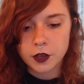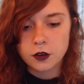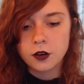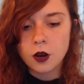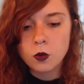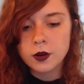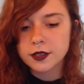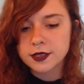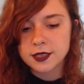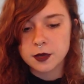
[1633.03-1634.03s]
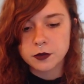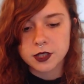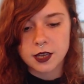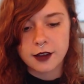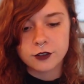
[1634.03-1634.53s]
No one seems
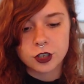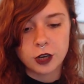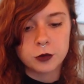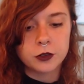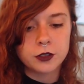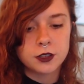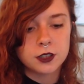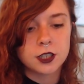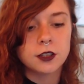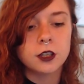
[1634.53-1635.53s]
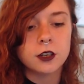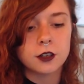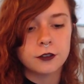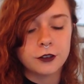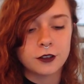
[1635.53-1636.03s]
to have troubled to look
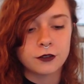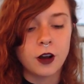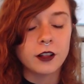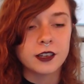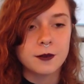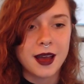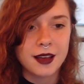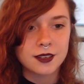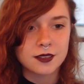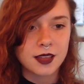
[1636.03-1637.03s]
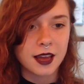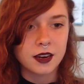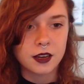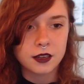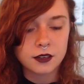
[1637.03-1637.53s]
for the fallen mass that night.